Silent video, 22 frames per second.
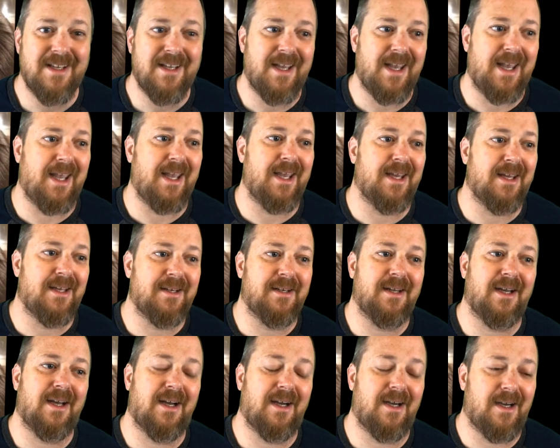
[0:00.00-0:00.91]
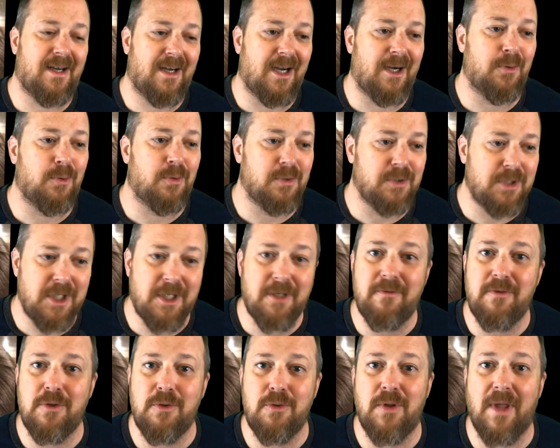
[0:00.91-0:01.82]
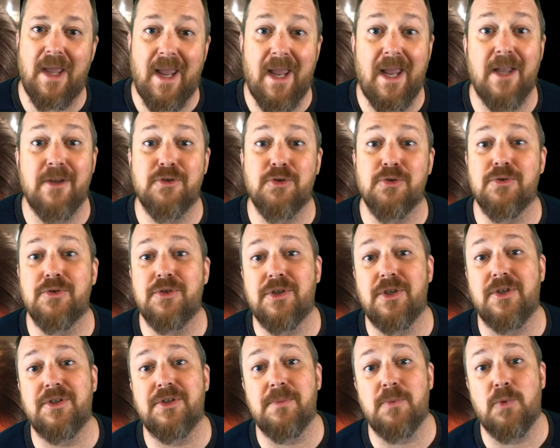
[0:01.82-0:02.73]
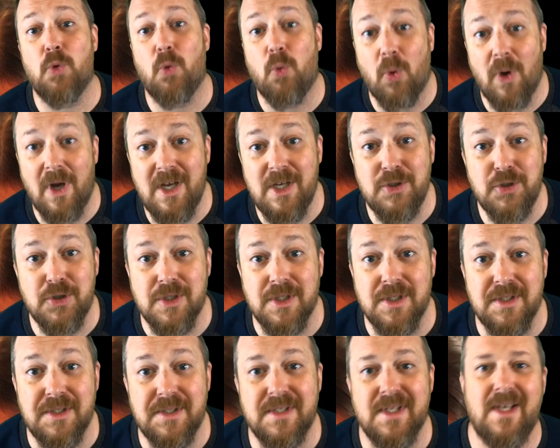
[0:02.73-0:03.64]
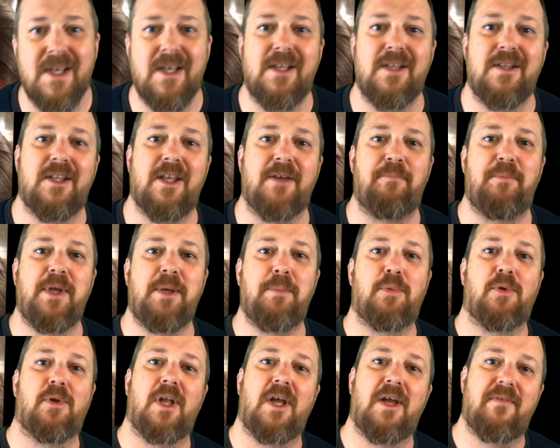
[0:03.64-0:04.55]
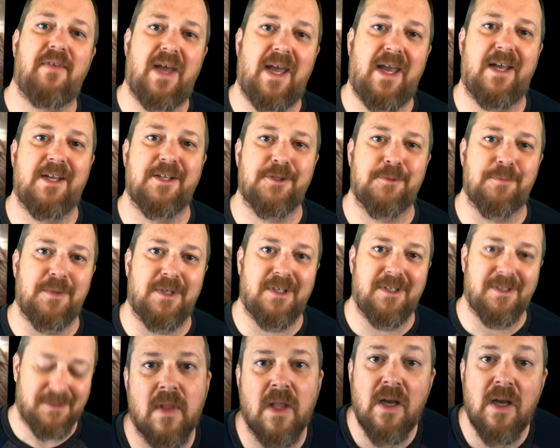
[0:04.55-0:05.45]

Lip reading: and I will give you the answers to some questions that people have asked me.